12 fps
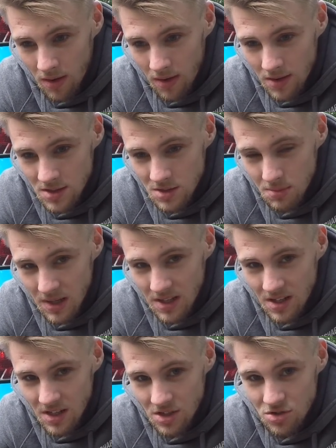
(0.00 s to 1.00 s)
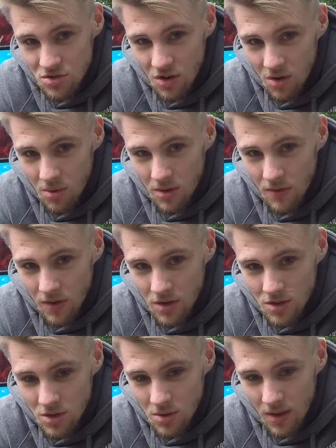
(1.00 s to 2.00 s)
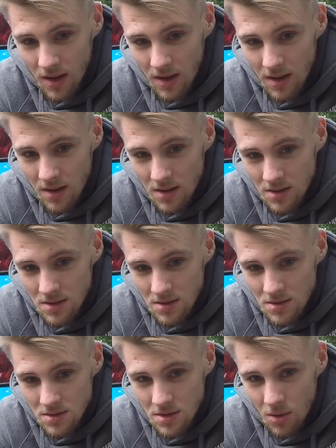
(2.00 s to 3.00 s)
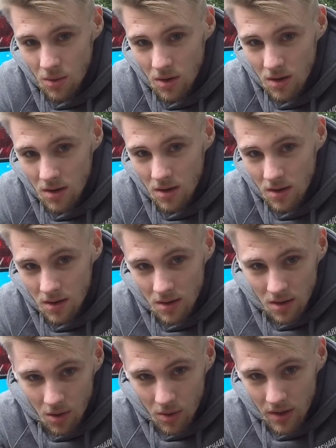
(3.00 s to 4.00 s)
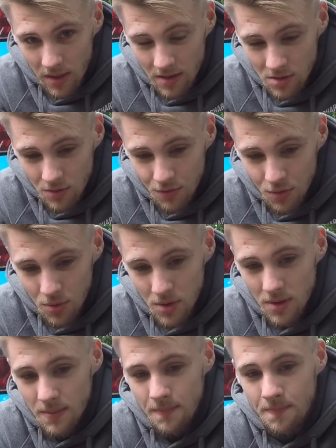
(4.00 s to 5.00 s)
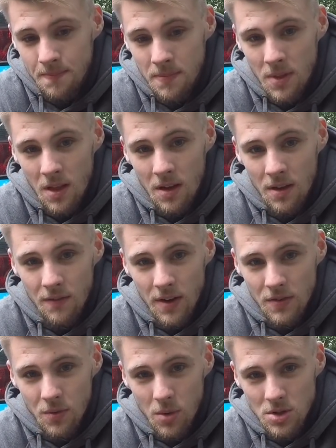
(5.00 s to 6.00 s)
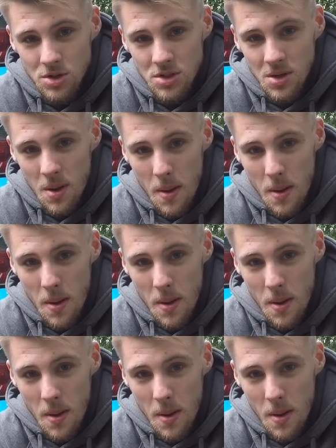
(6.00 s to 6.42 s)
speedy intro if I could do that. So I'll get that done for you. Thanks for watching.